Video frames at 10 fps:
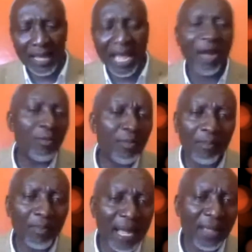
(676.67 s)
I
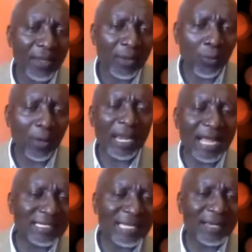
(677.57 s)
remember when
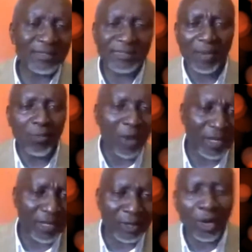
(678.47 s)
I'd done some
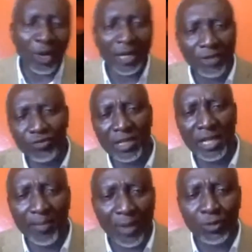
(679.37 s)
work in your country,
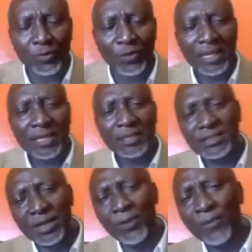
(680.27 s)
Cameroon.
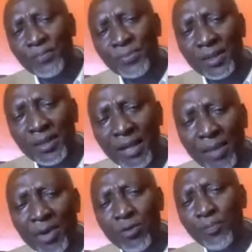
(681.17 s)
So
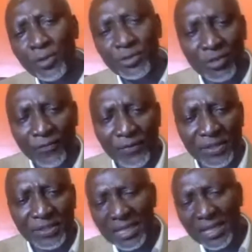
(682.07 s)
Cameroon Post
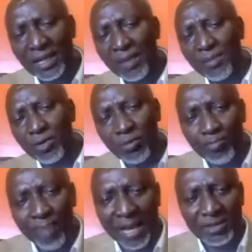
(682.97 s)
Office,
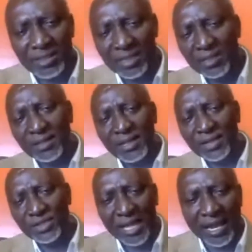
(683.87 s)
Cameroon Banks,
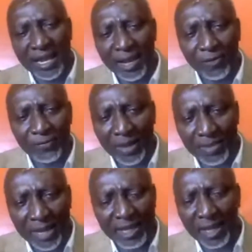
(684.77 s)
National Air of
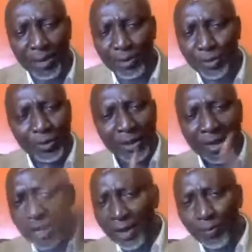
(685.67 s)
Cameroon,
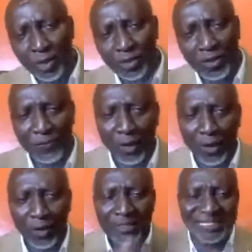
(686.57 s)
and most of
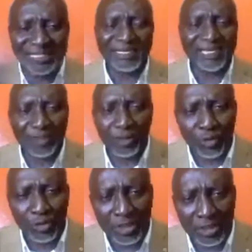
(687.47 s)
your state
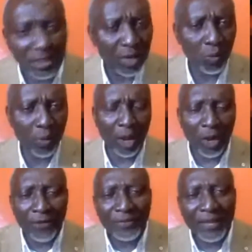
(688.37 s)
institutions were all
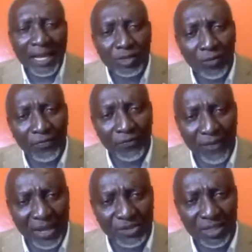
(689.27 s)
in the hands of the
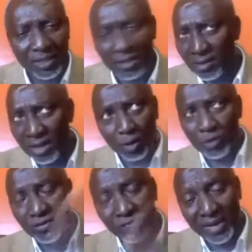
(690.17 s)
French. La
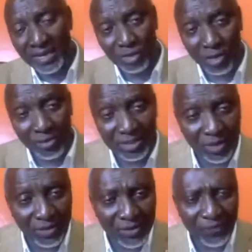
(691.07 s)
Côte d'Ivoire, the story
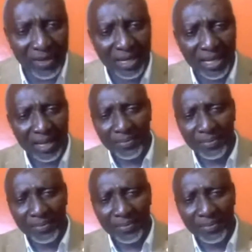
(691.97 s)
is no different.